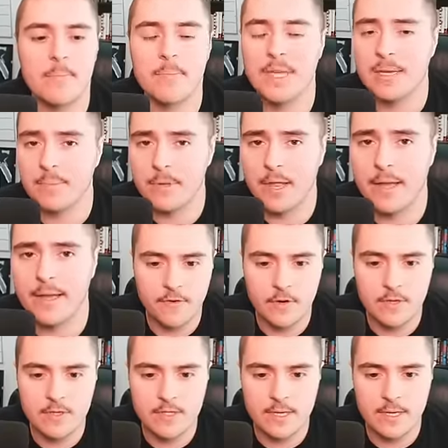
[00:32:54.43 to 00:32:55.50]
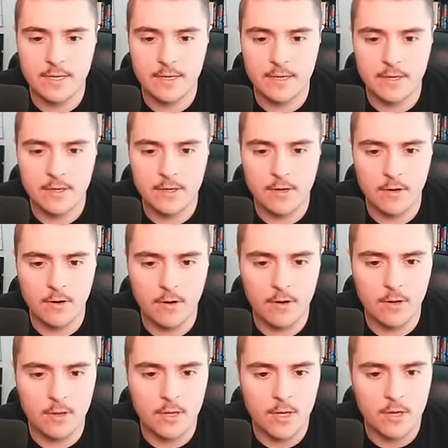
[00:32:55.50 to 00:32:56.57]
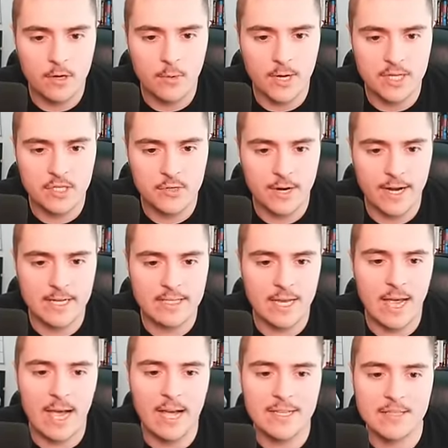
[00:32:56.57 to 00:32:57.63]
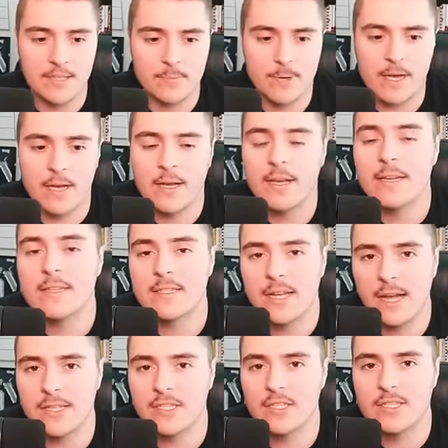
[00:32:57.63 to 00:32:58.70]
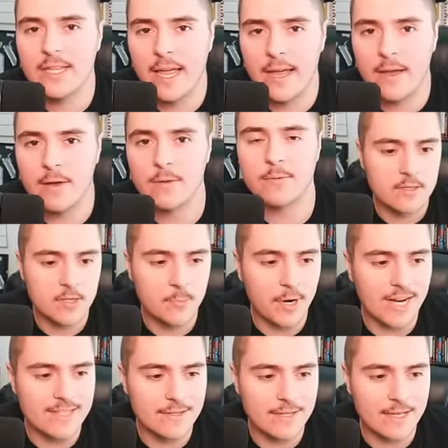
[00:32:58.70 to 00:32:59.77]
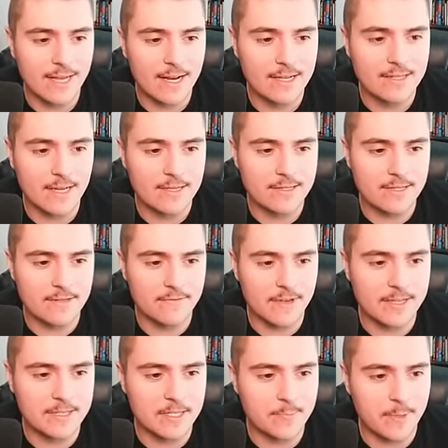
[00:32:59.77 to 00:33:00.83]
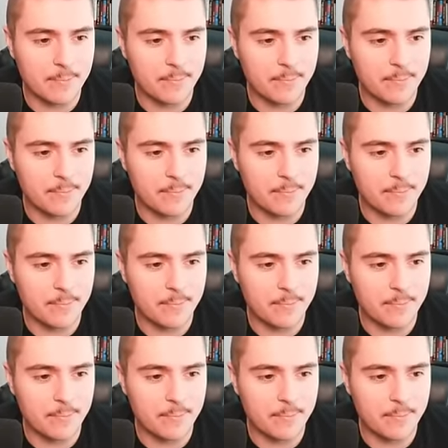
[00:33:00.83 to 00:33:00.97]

Big play. First in goal. Quick strike to Azuma touchdown. Surprisingly, Kennesaw defense has been